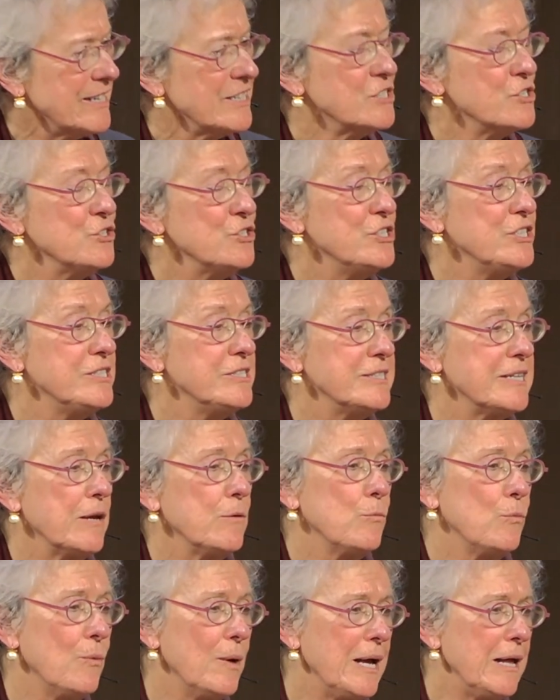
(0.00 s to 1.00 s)
And she
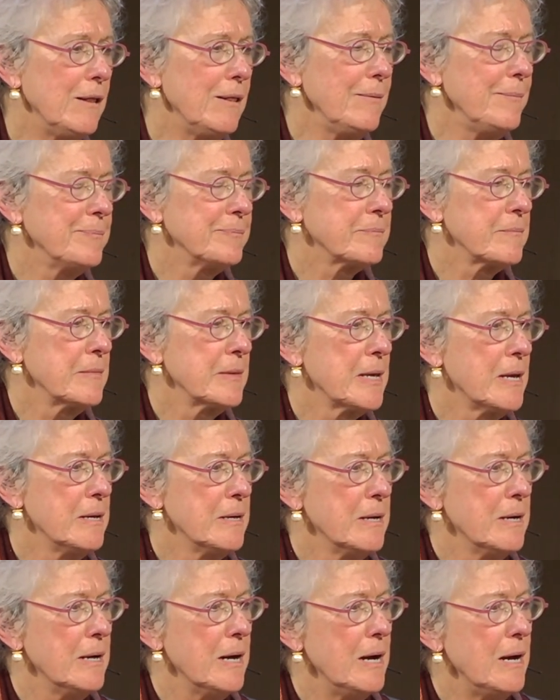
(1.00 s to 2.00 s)
said, well,
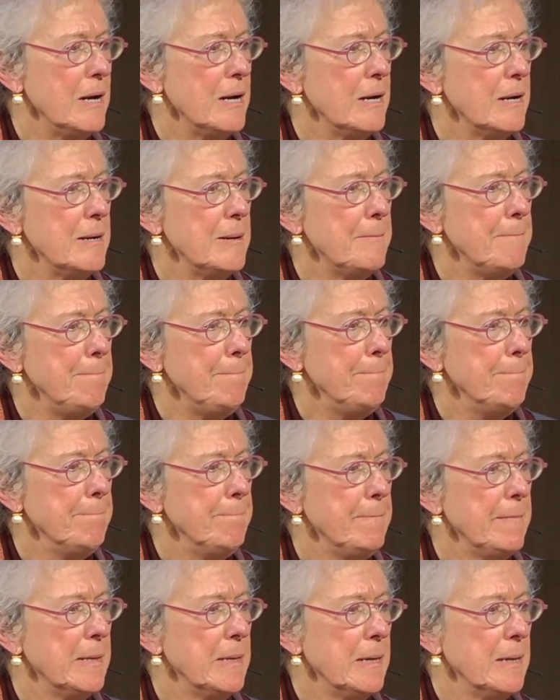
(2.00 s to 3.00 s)
she
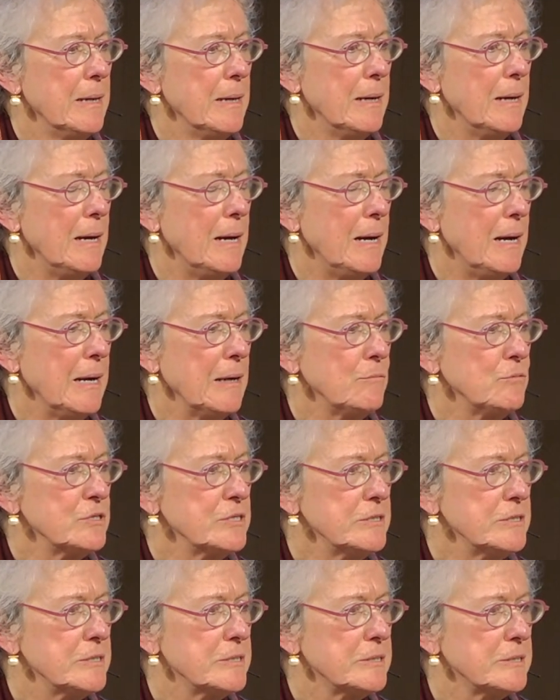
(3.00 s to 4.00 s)

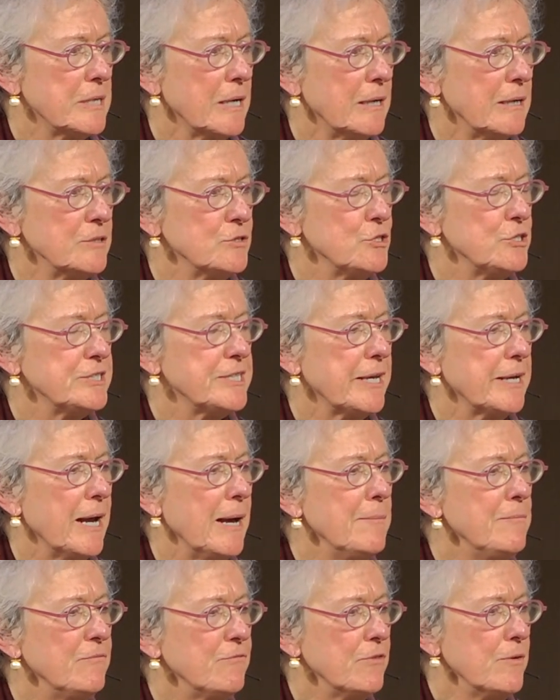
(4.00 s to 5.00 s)
said,
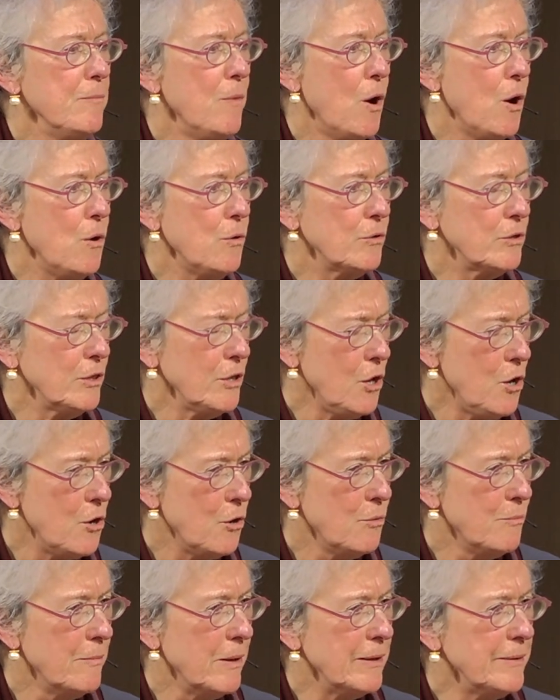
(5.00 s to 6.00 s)
I'm from
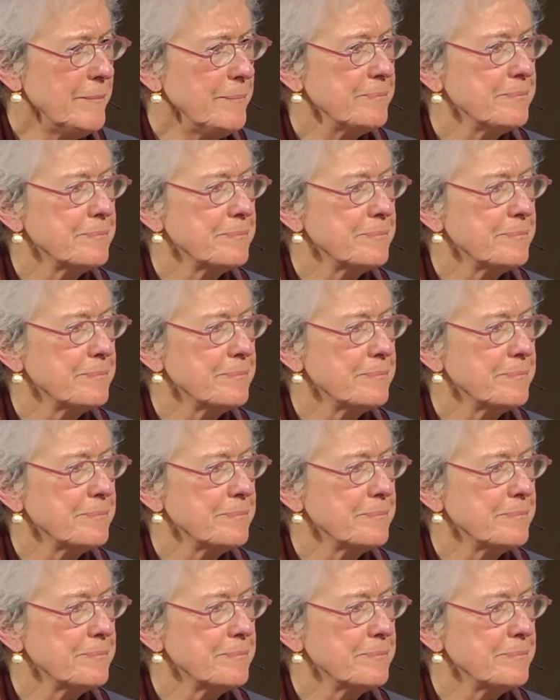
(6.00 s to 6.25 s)
Oklahoma,